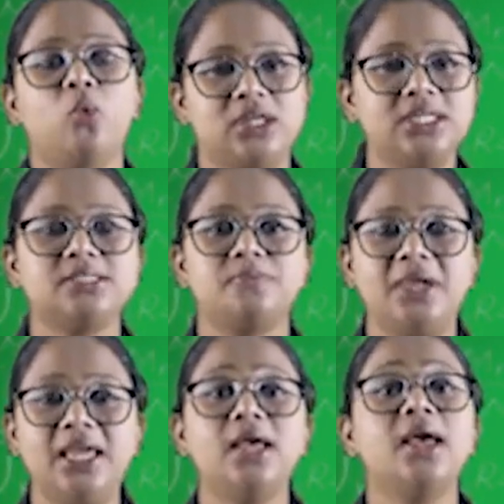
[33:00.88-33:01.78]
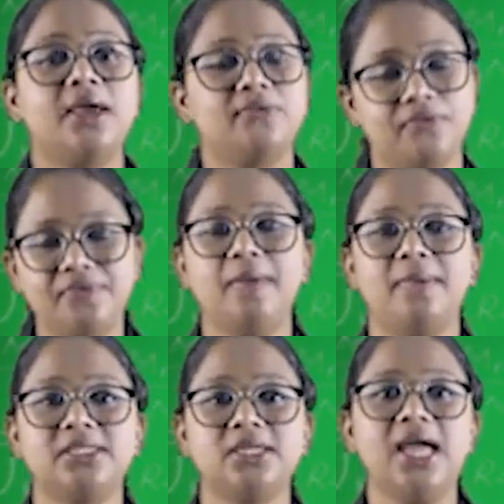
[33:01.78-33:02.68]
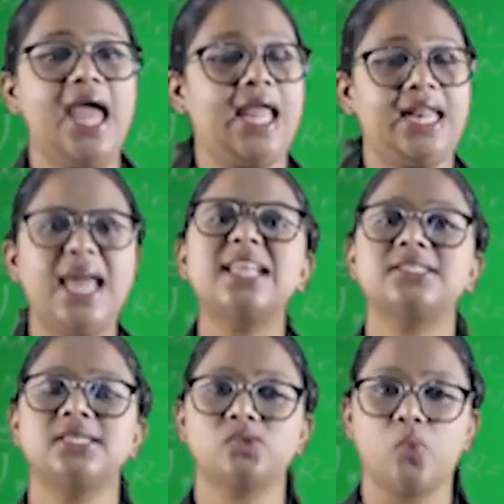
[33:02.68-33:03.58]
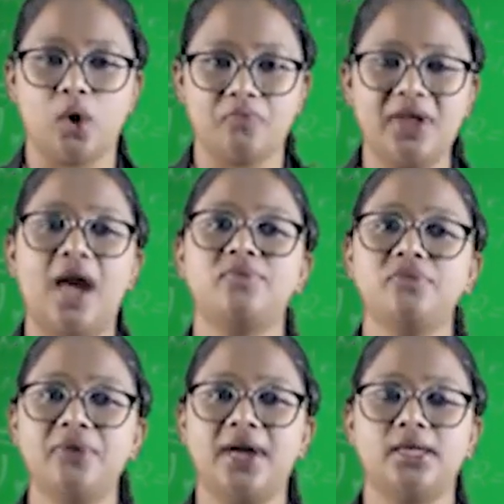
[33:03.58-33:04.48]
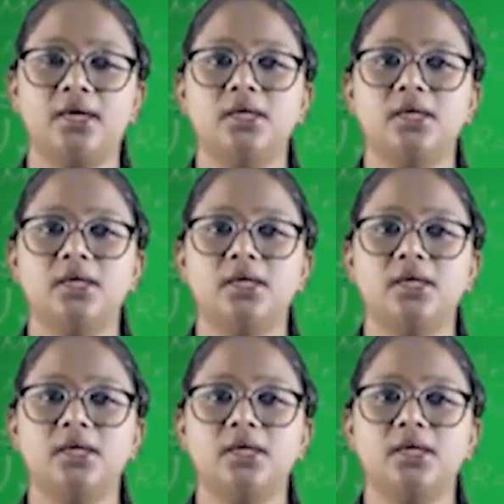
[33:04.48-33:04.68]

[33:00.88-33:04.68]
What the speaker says: What is B? 50 meter. And H is what we have to find.